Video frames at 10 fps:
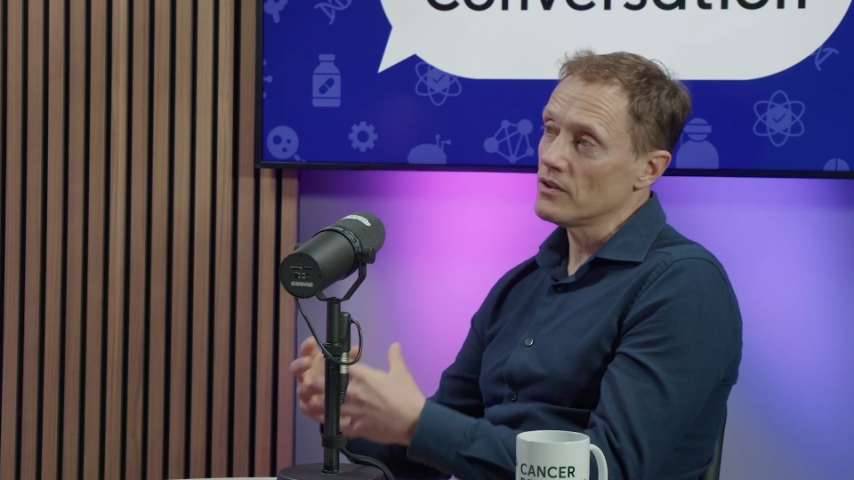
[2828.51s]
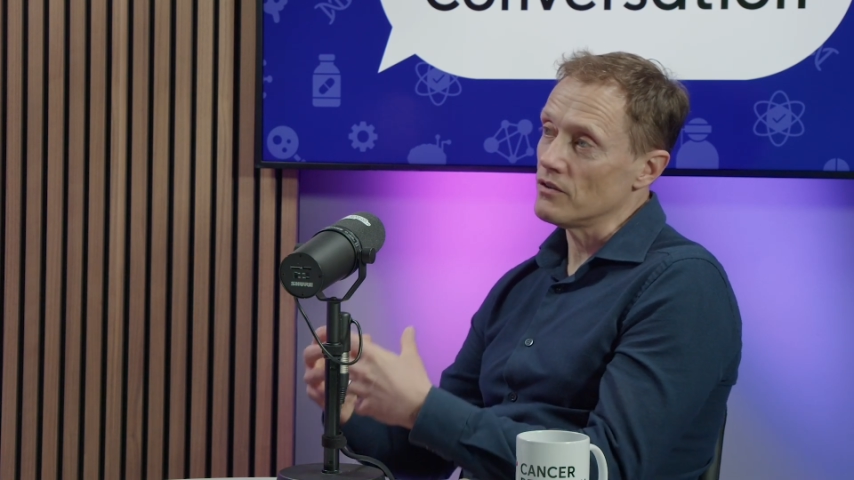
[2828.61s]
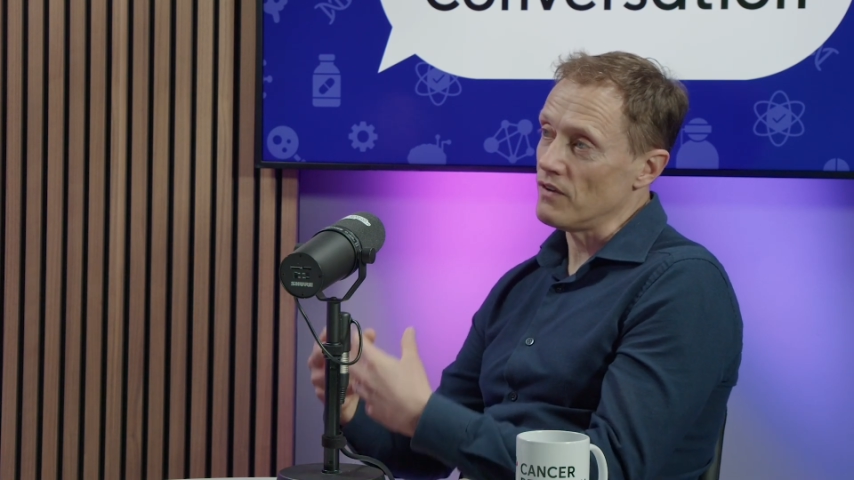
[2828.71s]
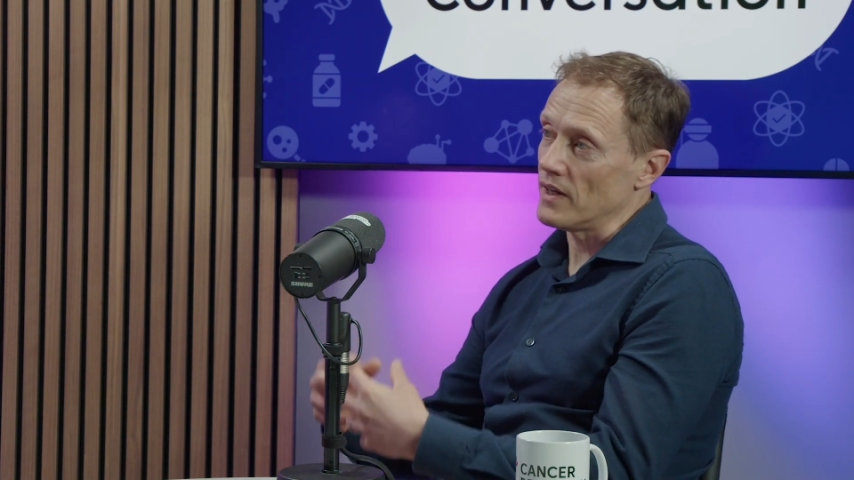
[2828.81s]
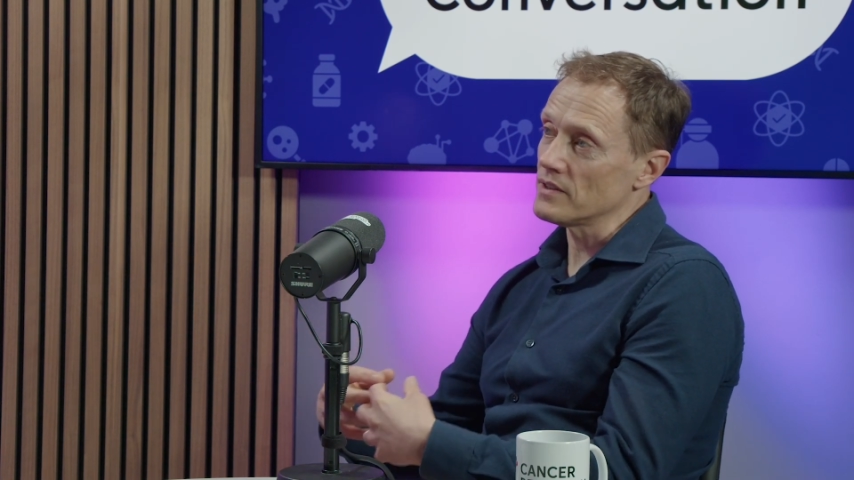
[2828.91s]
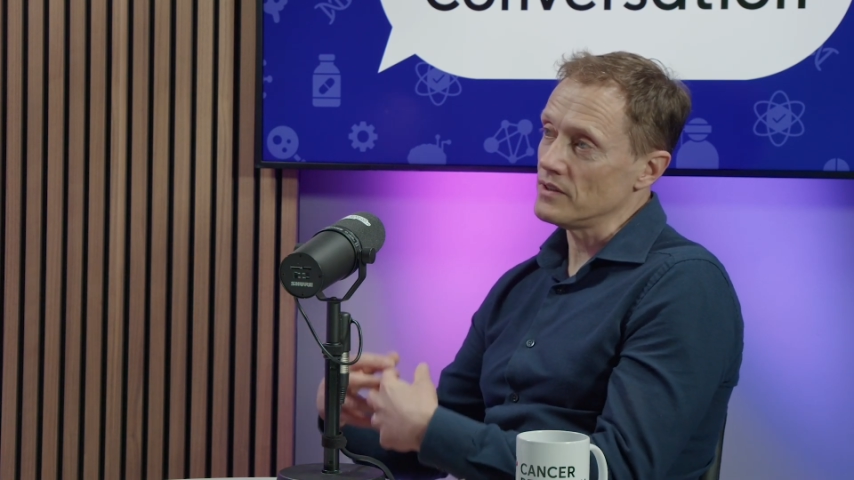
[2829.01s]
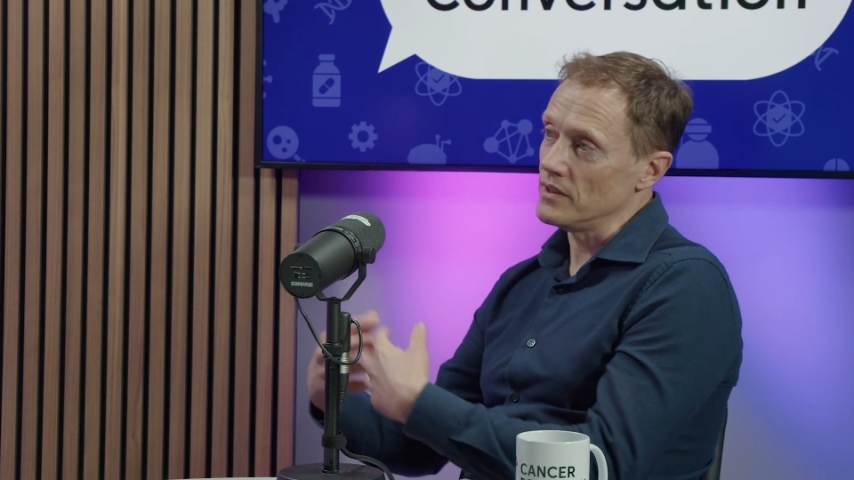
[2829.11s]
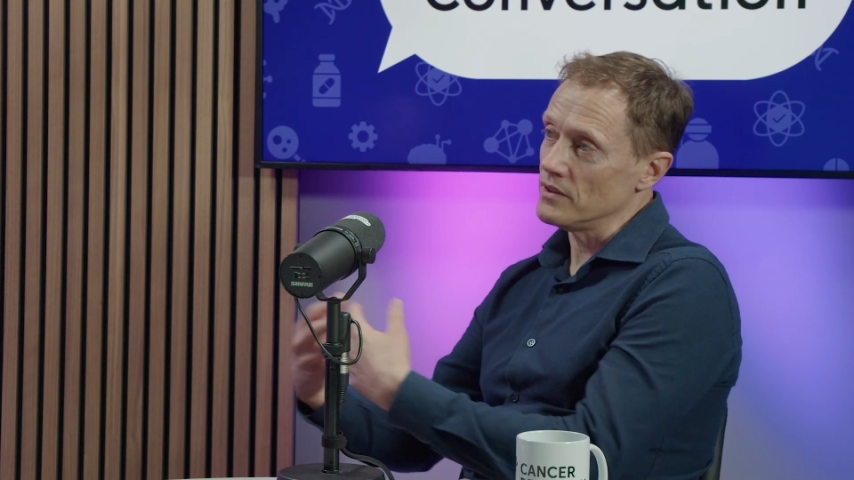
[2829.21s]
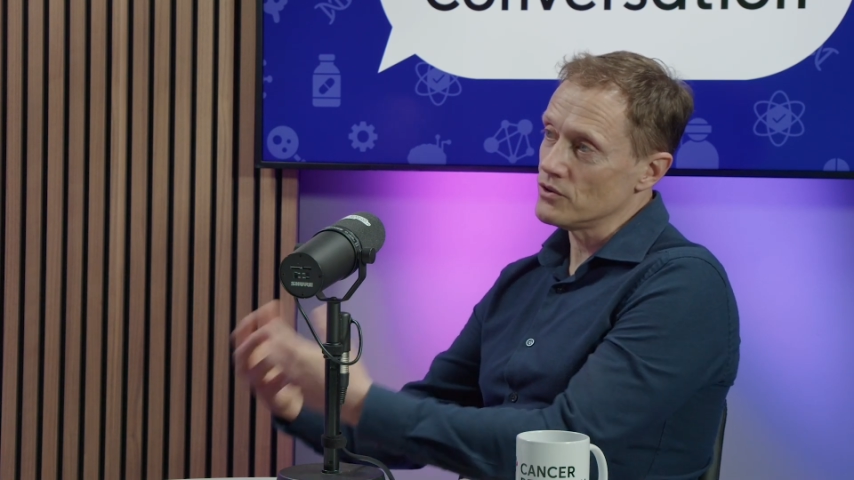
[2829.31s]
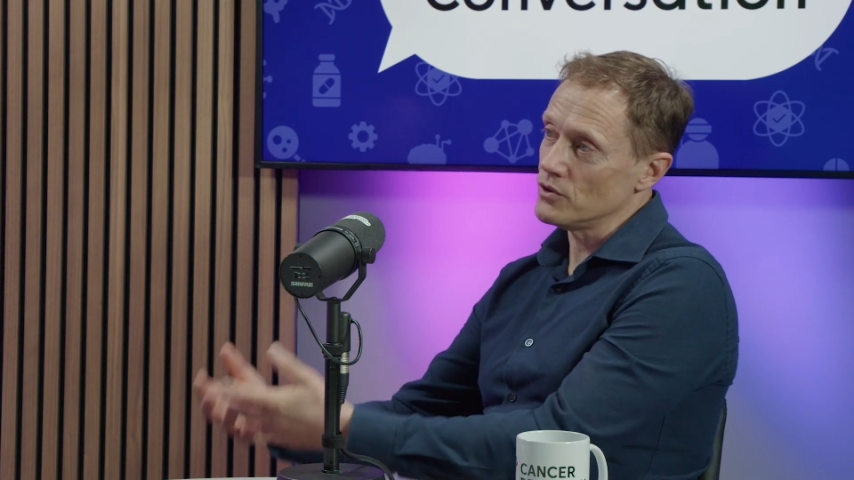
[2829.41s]
the
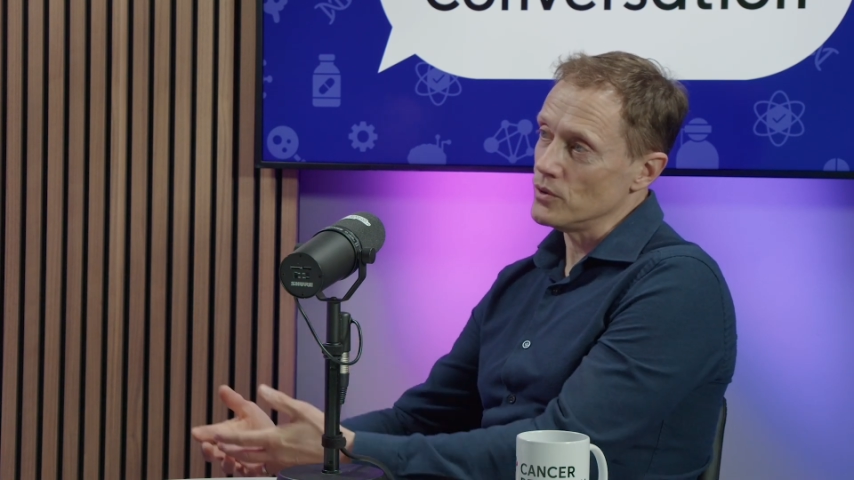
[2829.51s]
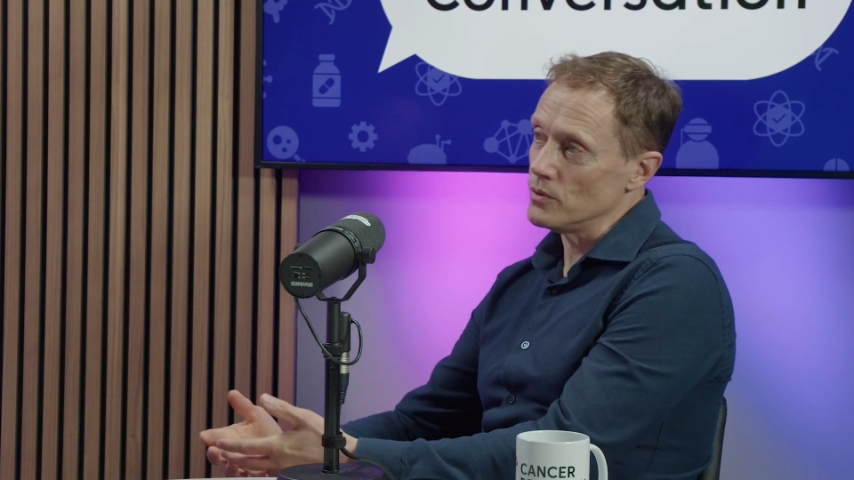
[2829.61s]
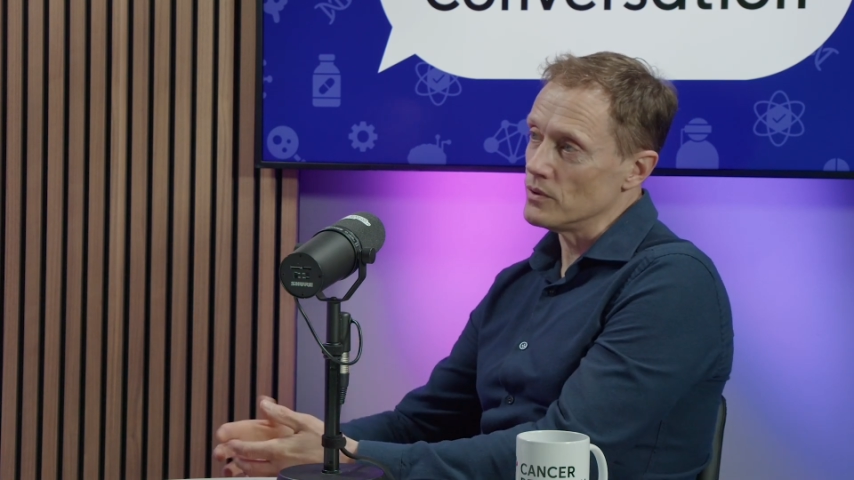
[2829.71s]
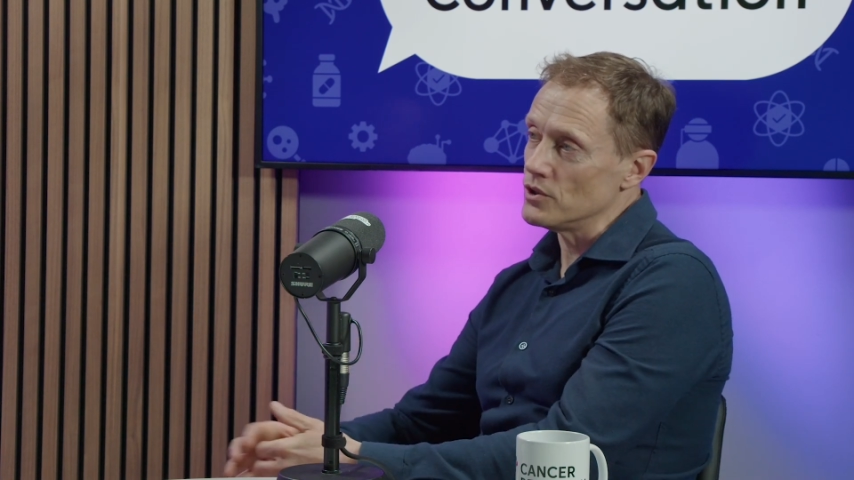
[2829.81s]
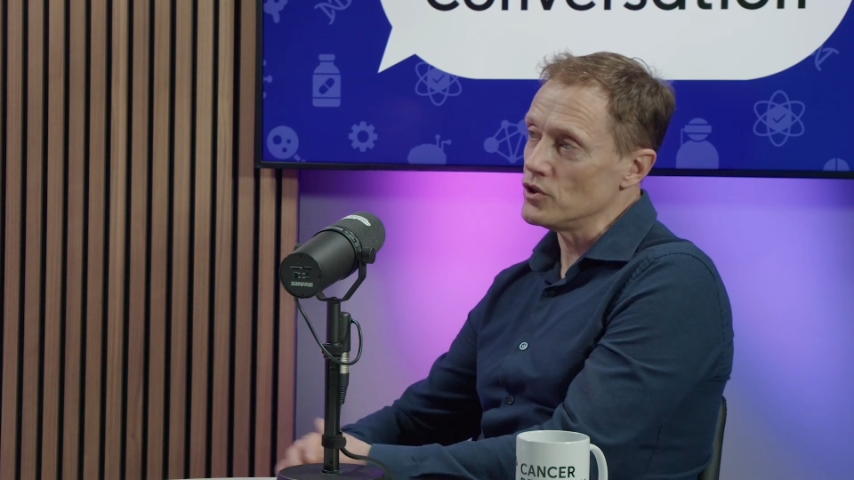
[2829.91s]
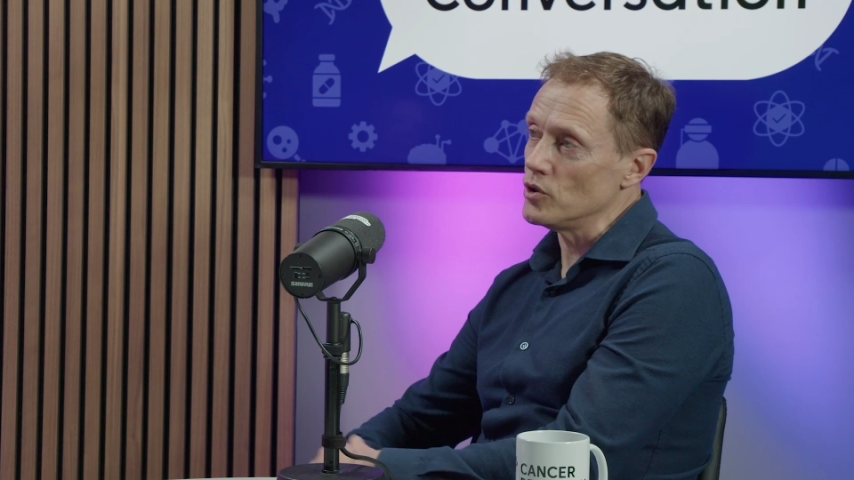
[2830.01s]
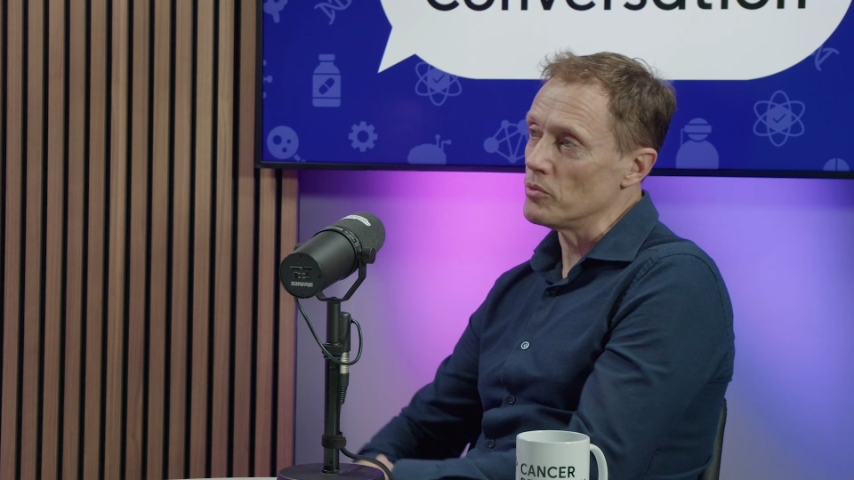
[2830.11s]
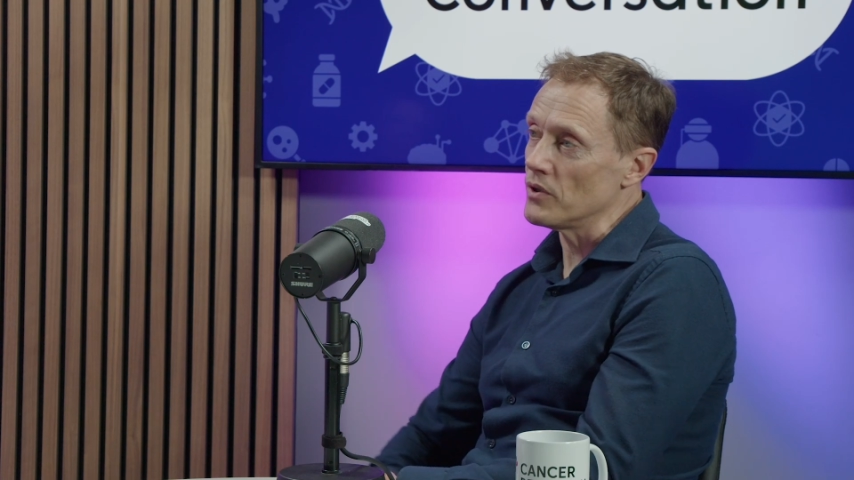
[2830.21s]
vaccine to the tumour.